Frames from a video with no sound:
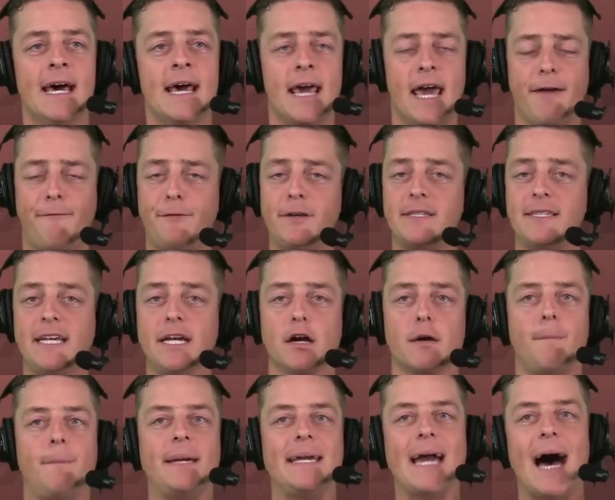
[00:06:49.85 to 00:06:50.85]
if he's here
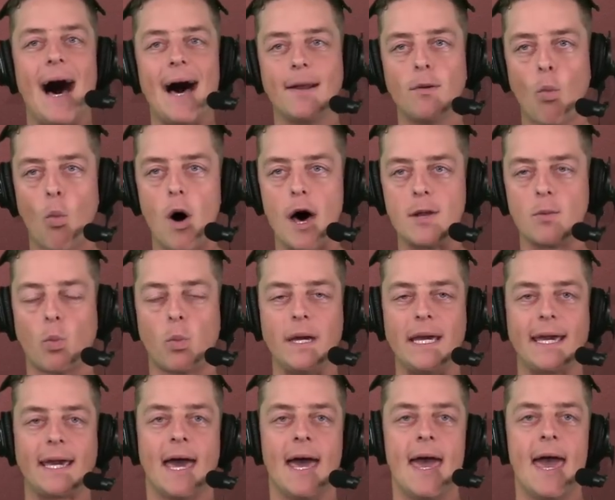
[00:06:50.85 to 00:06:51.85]
beyond 1
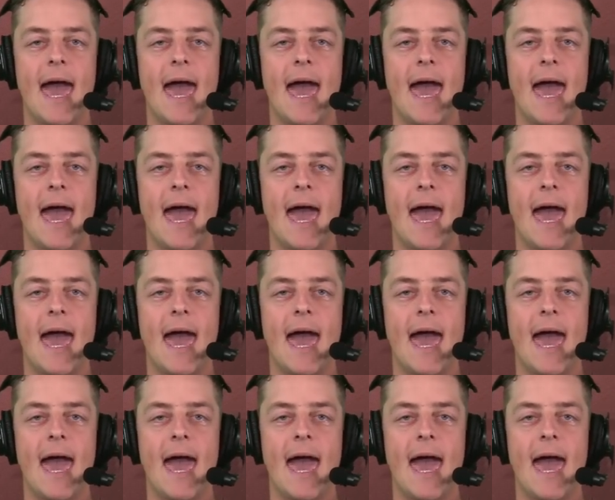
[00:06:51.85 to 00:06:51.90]
week